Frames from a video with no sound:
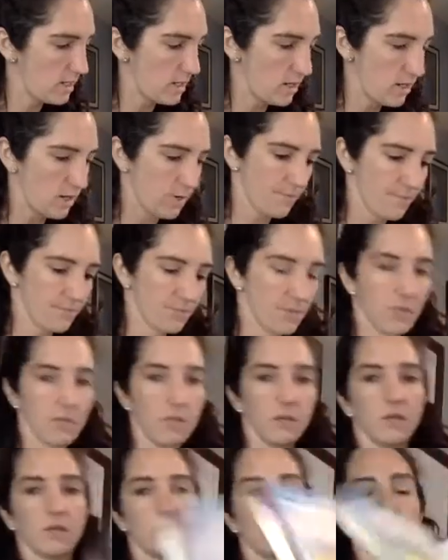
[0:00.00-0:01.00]
here.
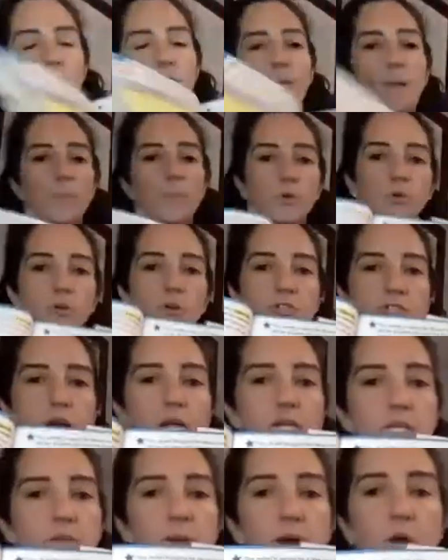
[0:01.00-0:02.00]
Remember, we're
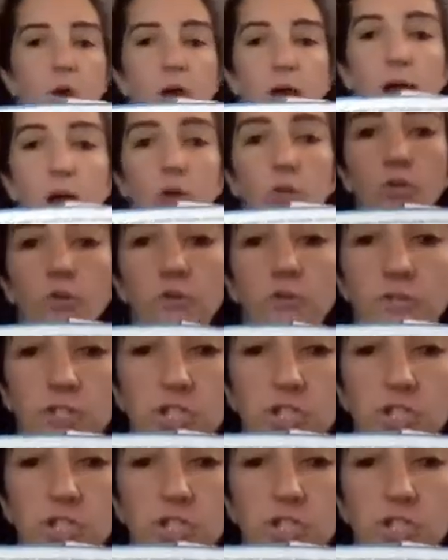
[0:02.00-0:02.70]
talking about how you've